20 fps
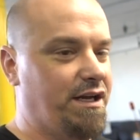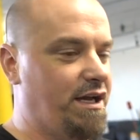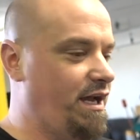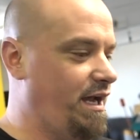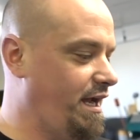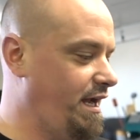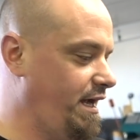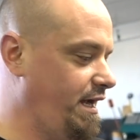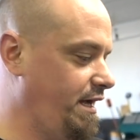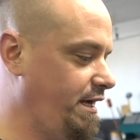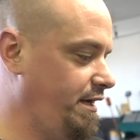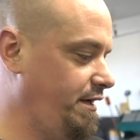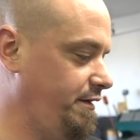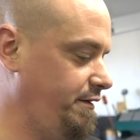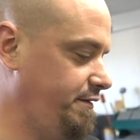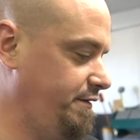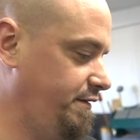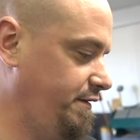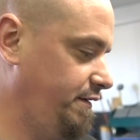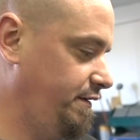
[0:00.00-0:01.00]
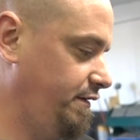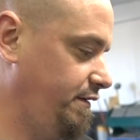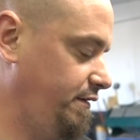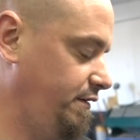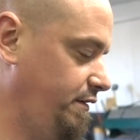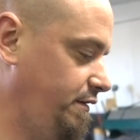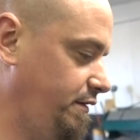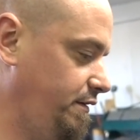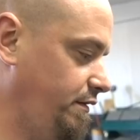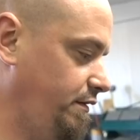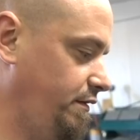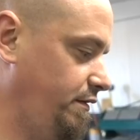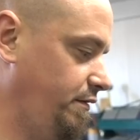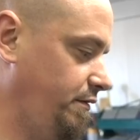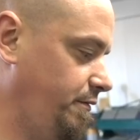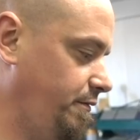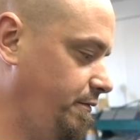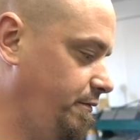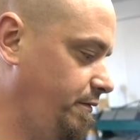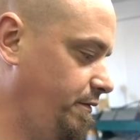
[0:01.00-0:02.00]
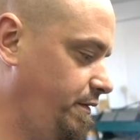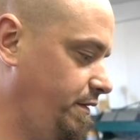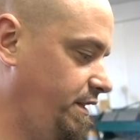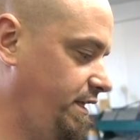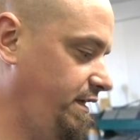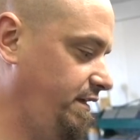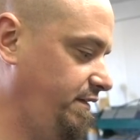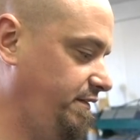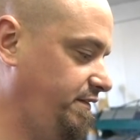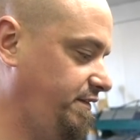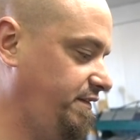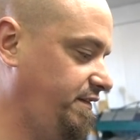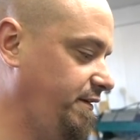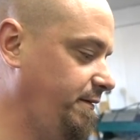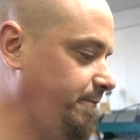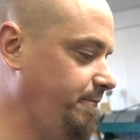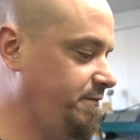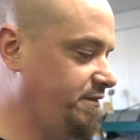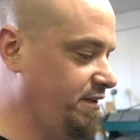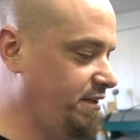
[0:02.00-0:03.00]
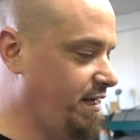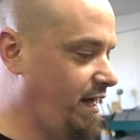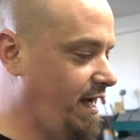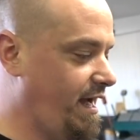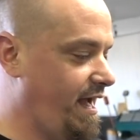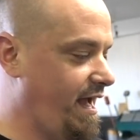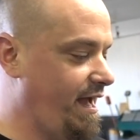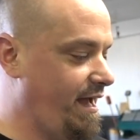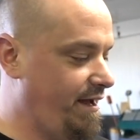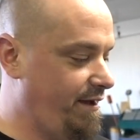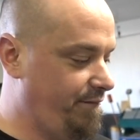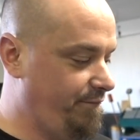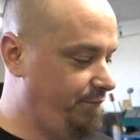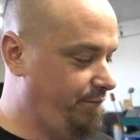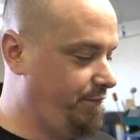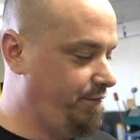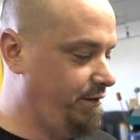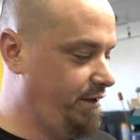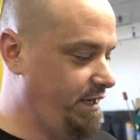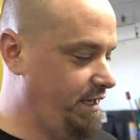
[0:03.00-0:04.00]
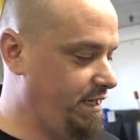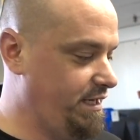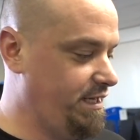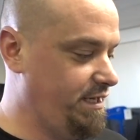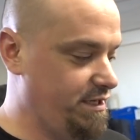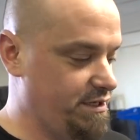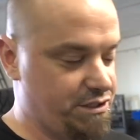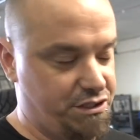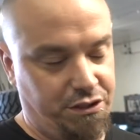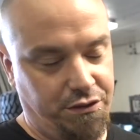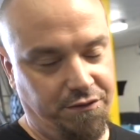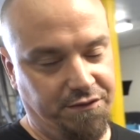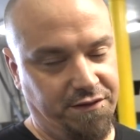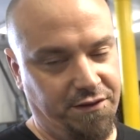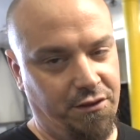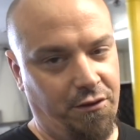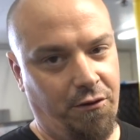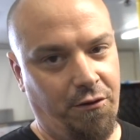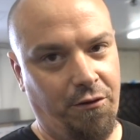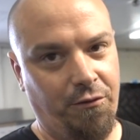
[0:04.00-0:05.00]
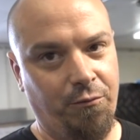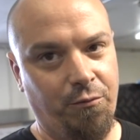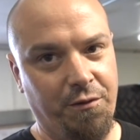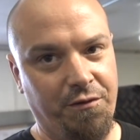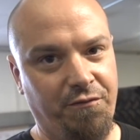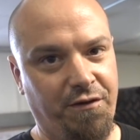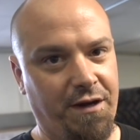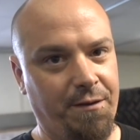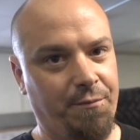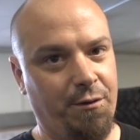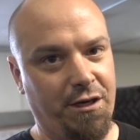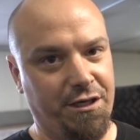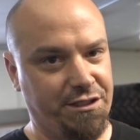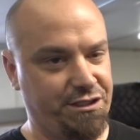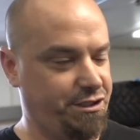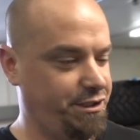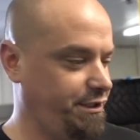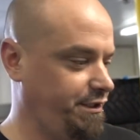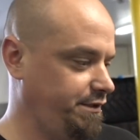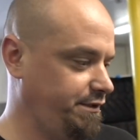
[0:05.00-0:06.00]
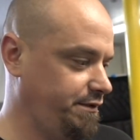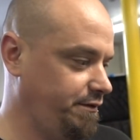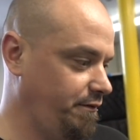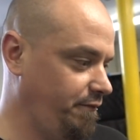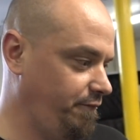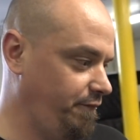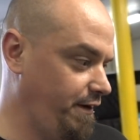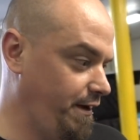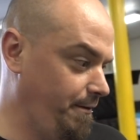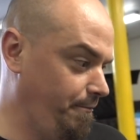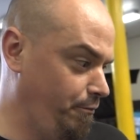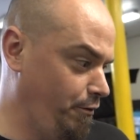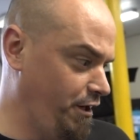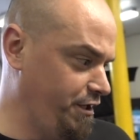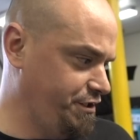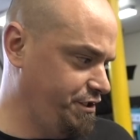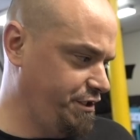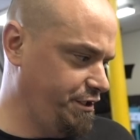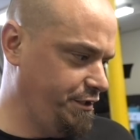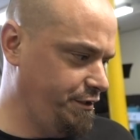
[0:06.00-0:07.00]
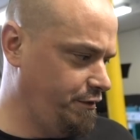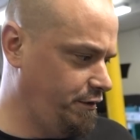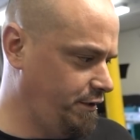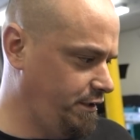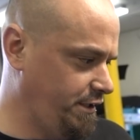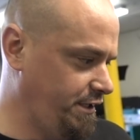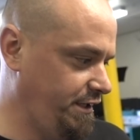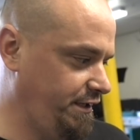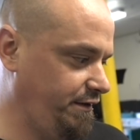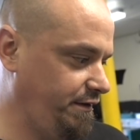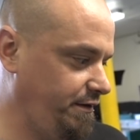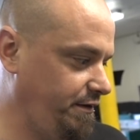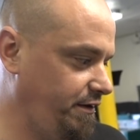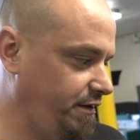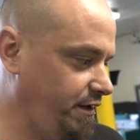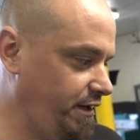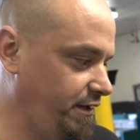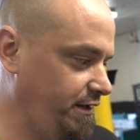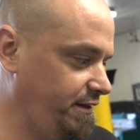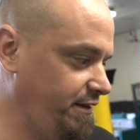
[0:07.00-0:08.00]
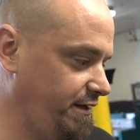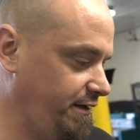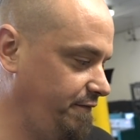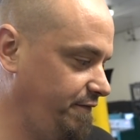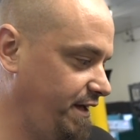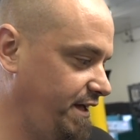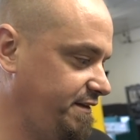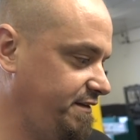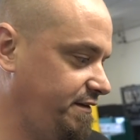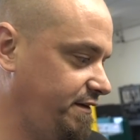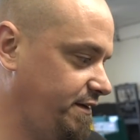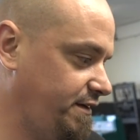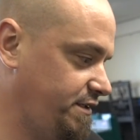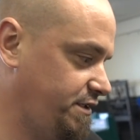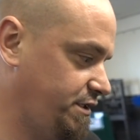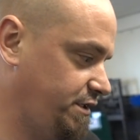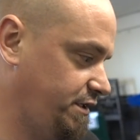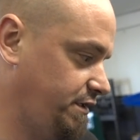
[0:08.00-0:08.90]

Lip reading: and these seem to not have any issues at all with vibration or anything of that such.